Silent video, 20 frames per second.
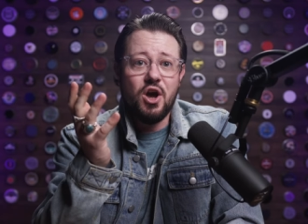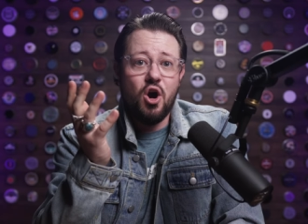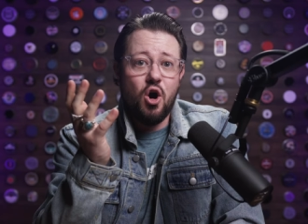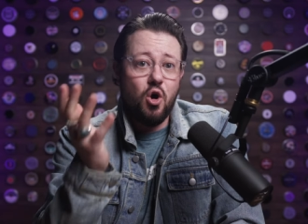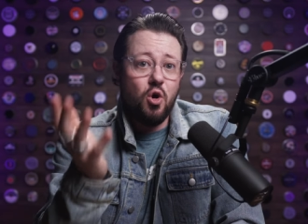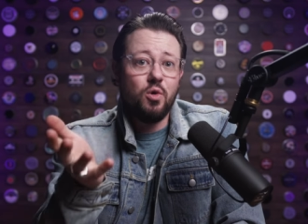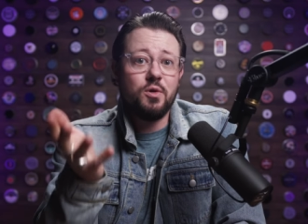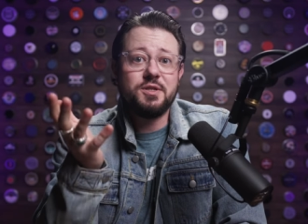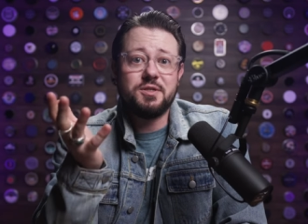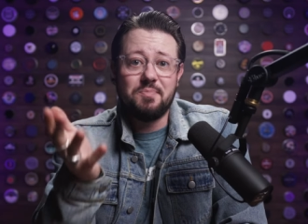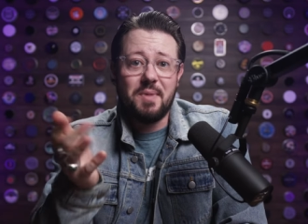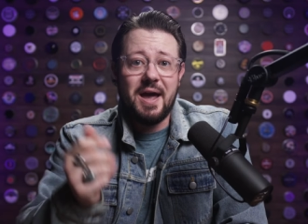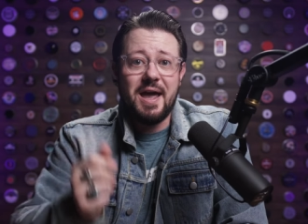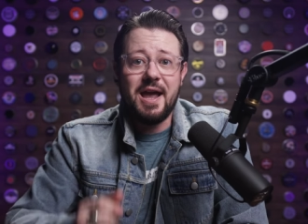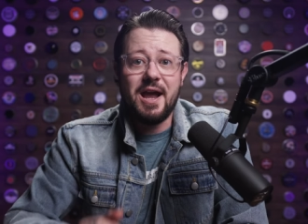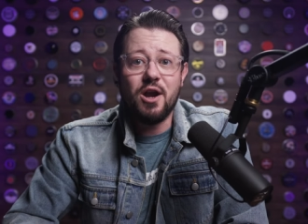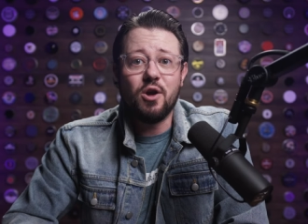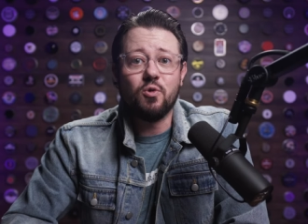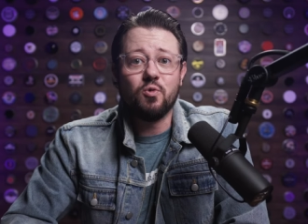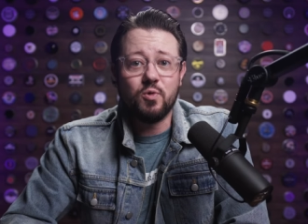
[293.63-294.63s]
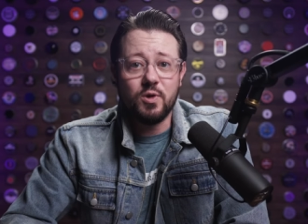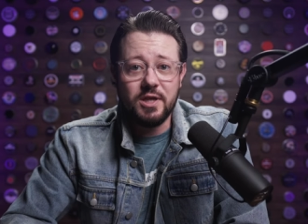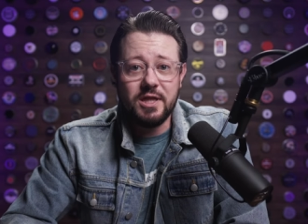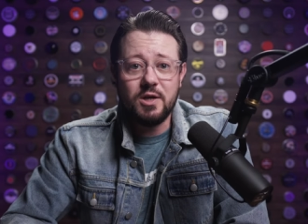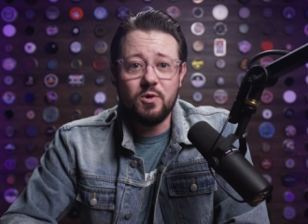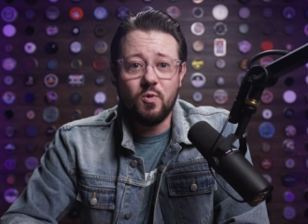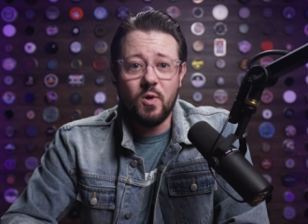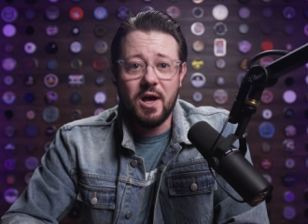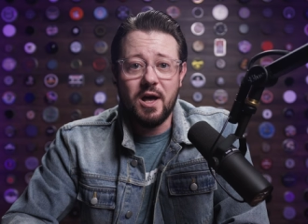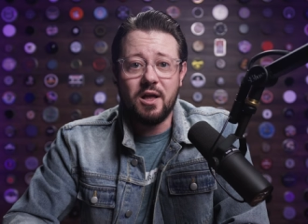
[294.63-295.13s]
holds my hair really
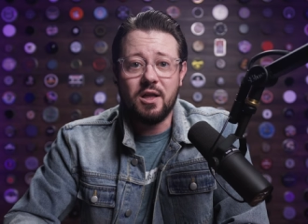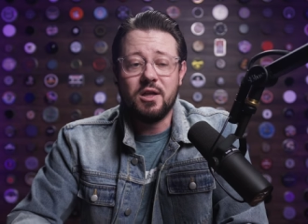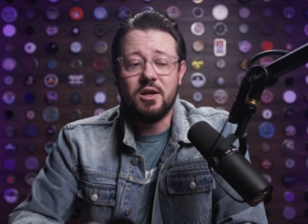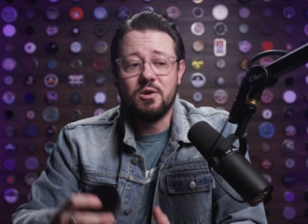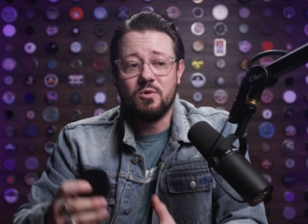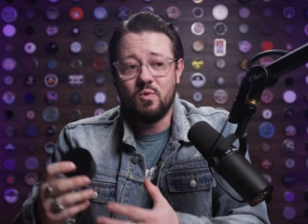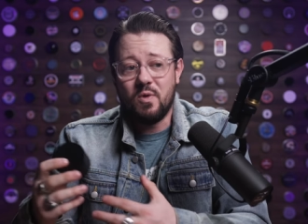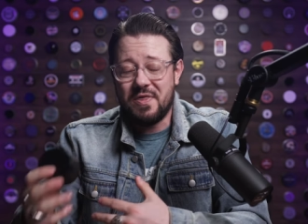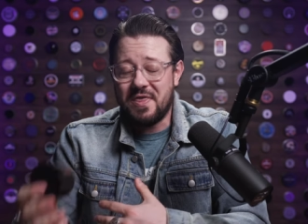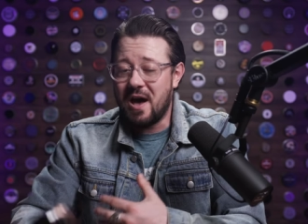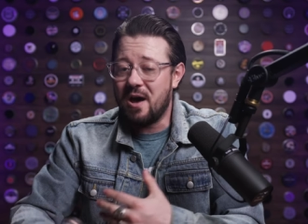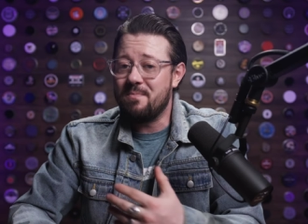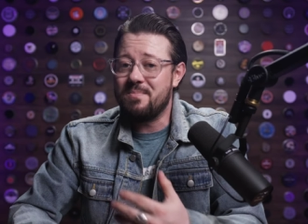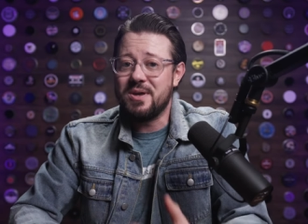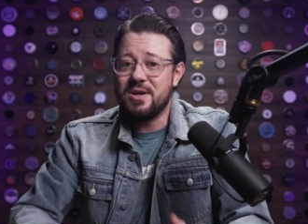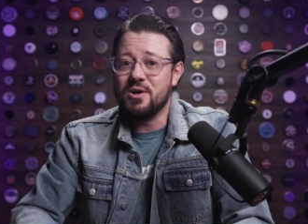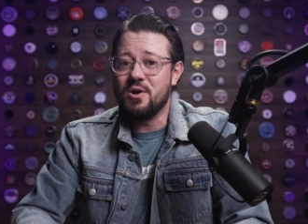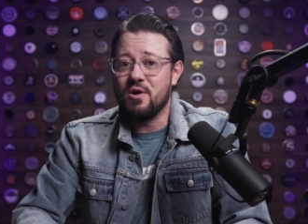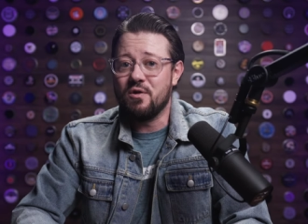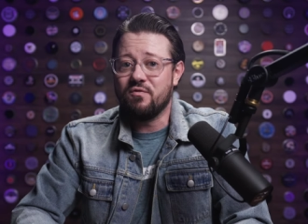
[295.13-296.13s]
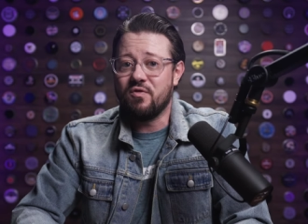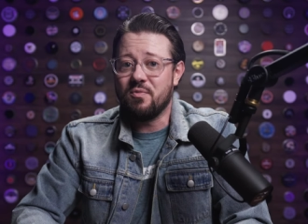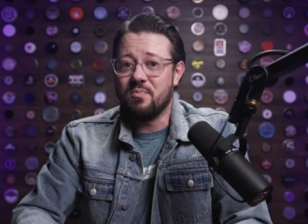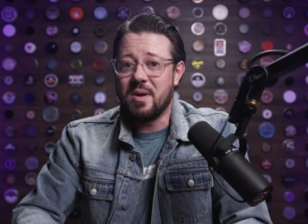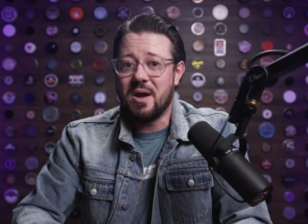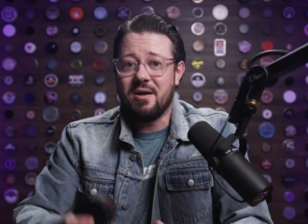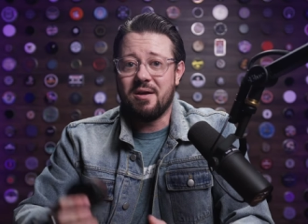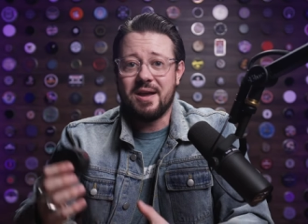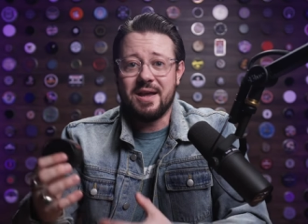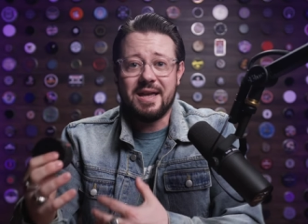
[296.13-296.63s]
well without being
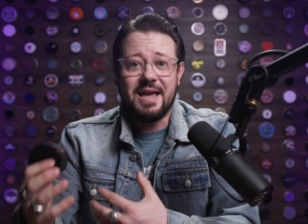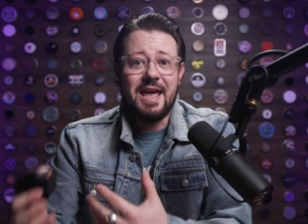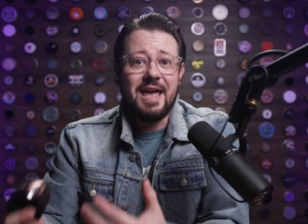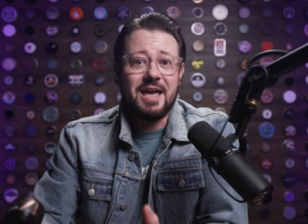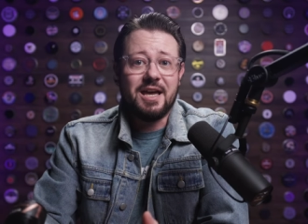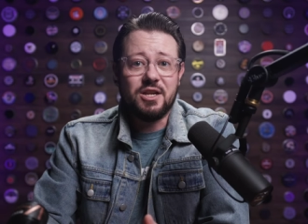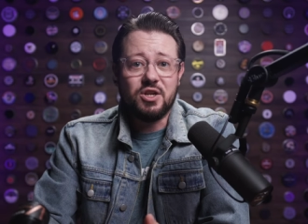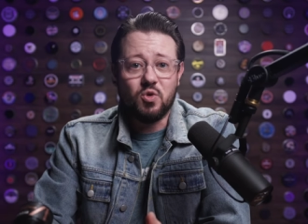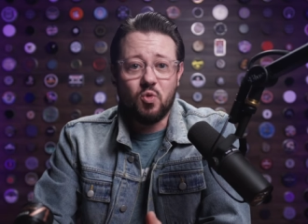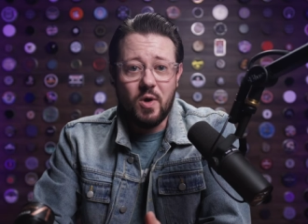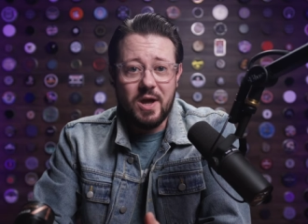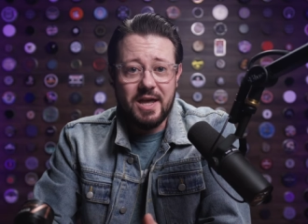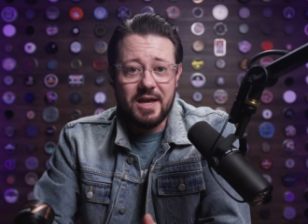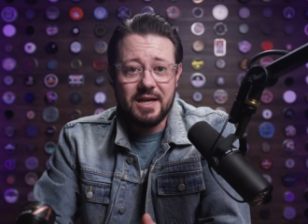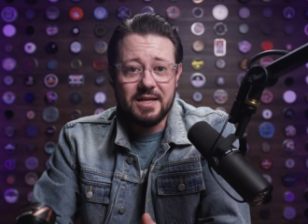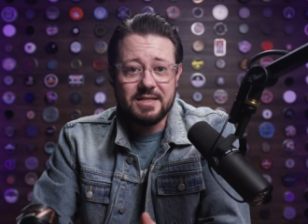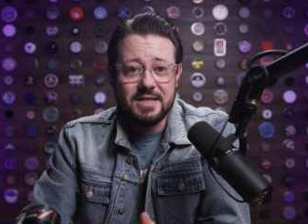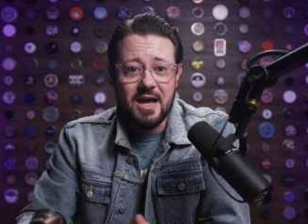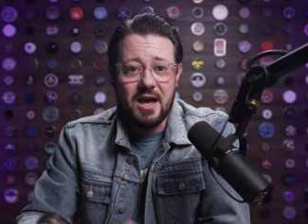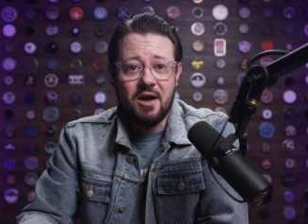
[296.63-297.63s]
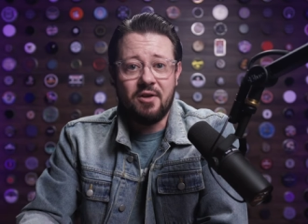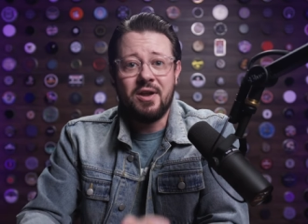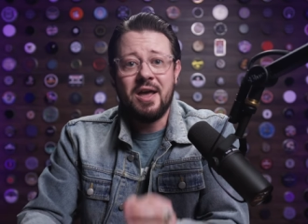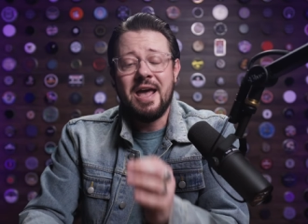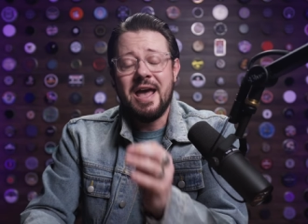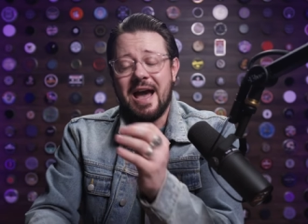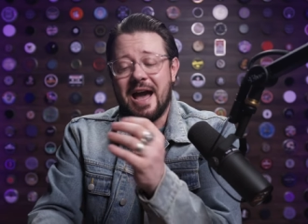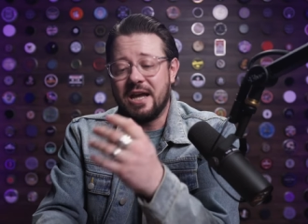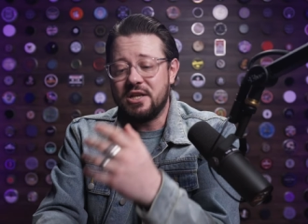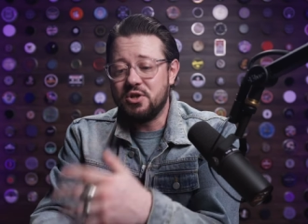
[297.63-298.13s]
overbearing and weighing it down.
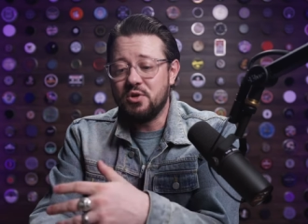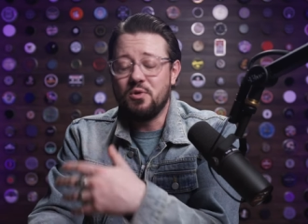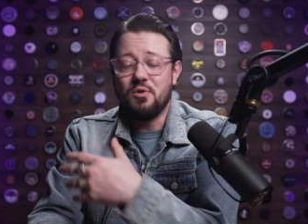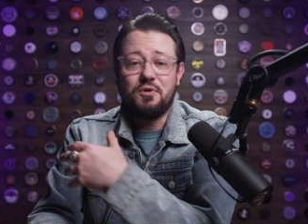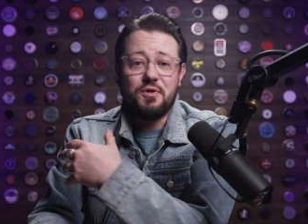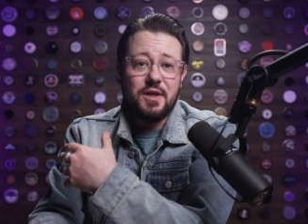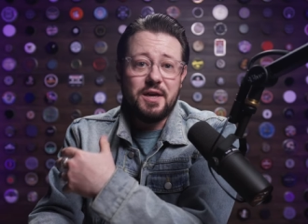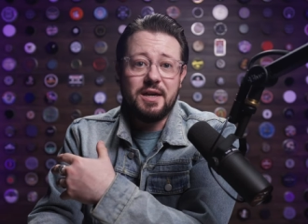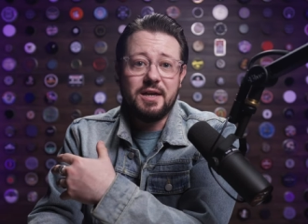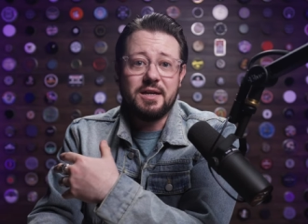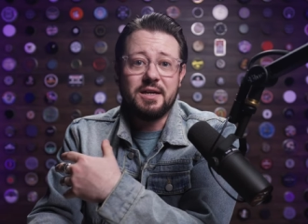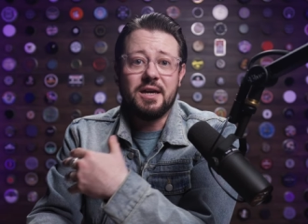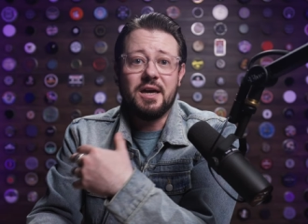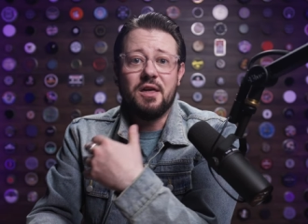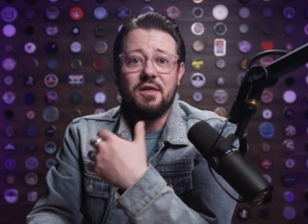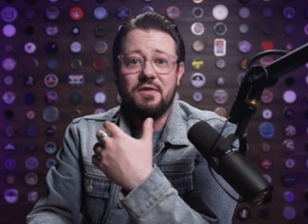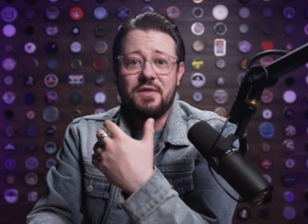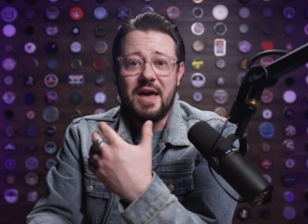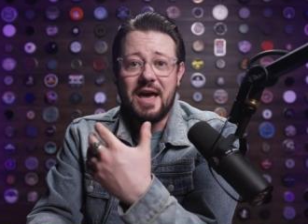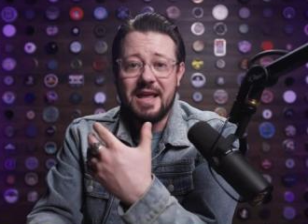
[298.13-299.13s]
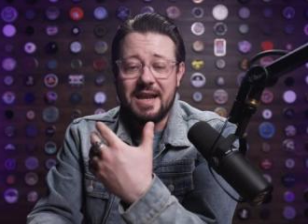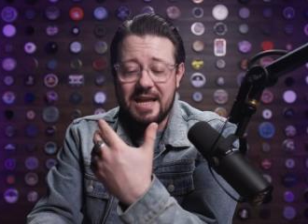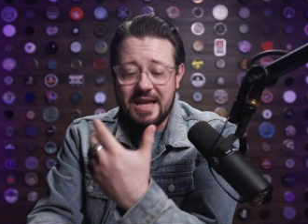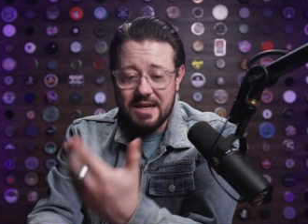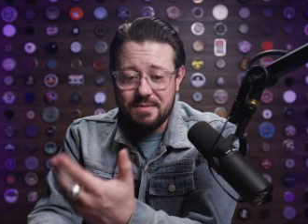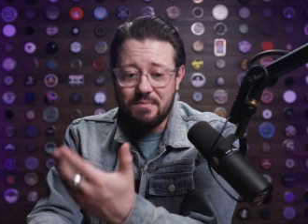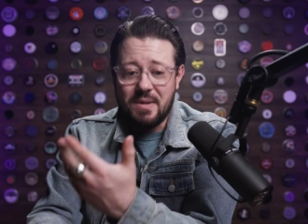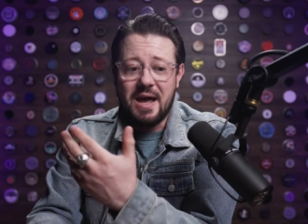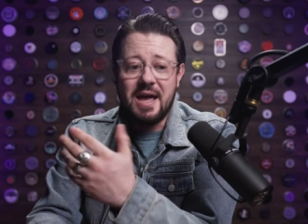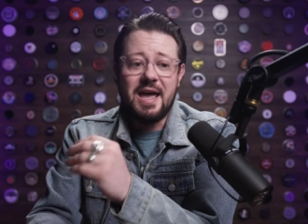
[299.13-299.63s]
I do think that in my